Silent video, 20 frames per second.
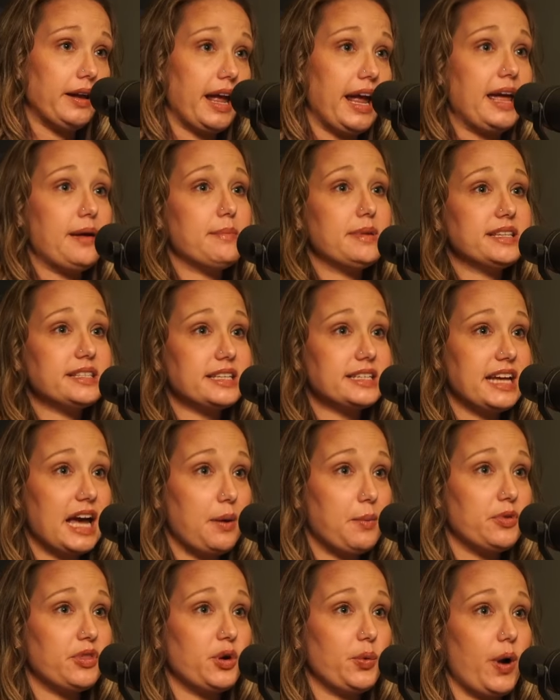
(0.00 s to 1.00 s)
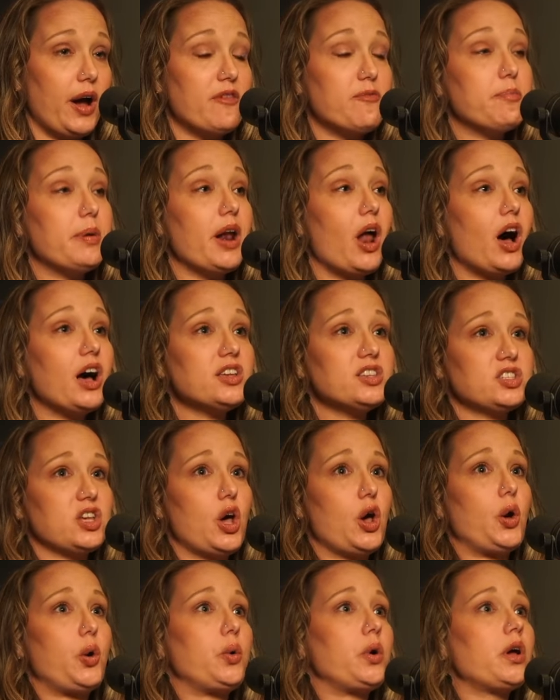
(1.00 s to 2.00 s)
and yeah. miss the time with your wife. But
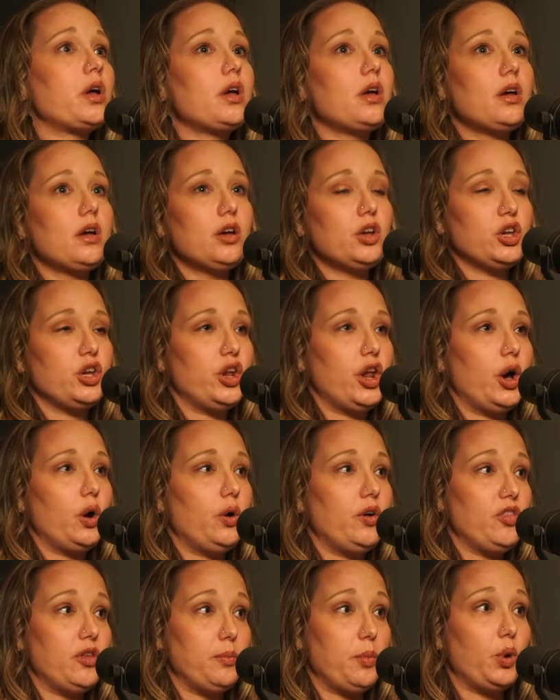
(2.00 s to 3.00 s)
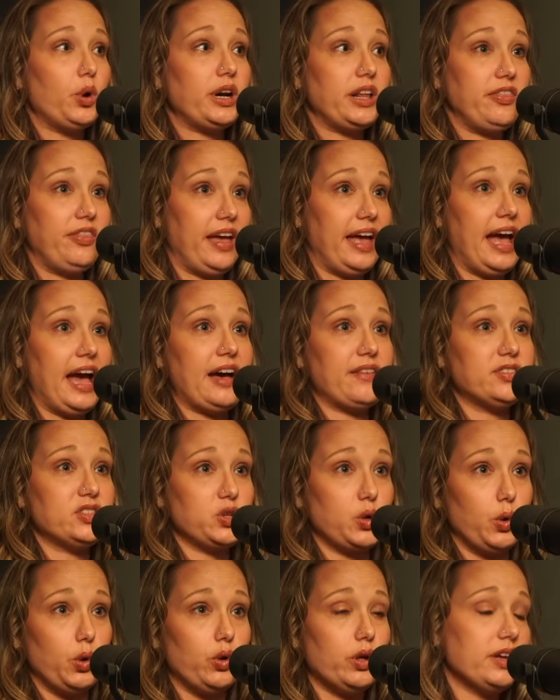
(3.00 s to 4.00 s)
also, you know, in the morning they have
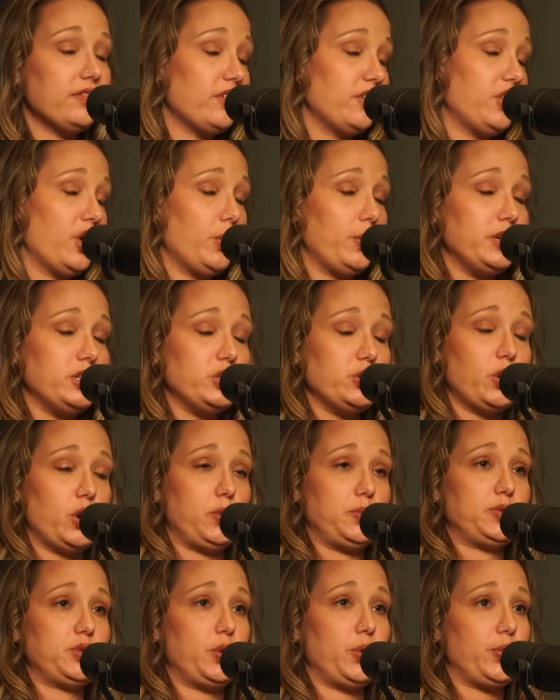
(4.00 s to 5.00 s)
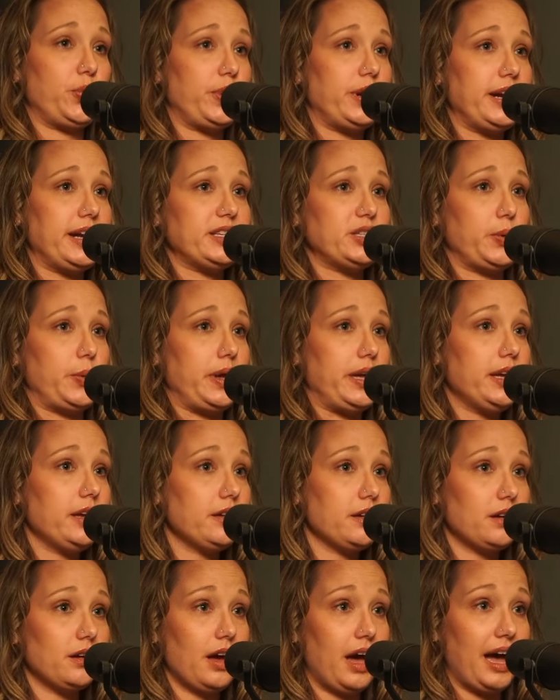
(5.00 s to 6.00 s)
school, even though we do homeschool three days a
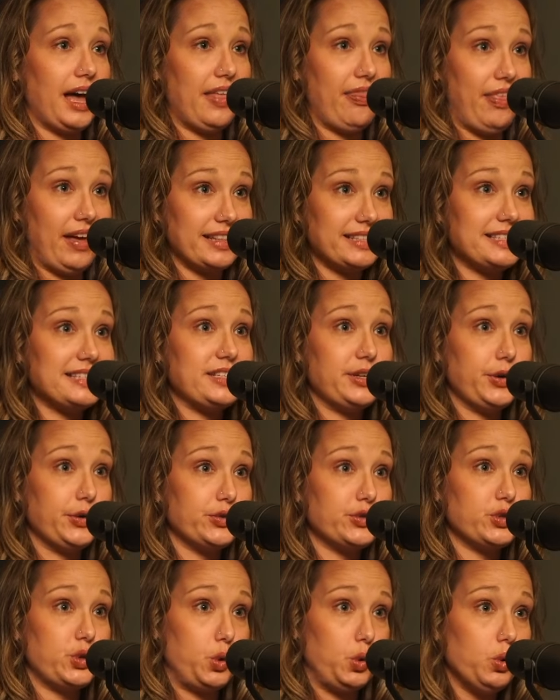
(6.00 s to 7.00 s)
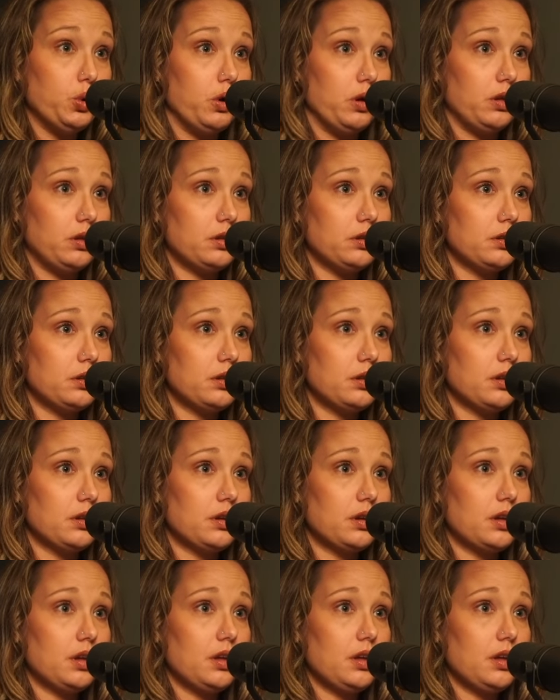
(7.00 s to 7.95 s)
week. That's right. That's still school. It is.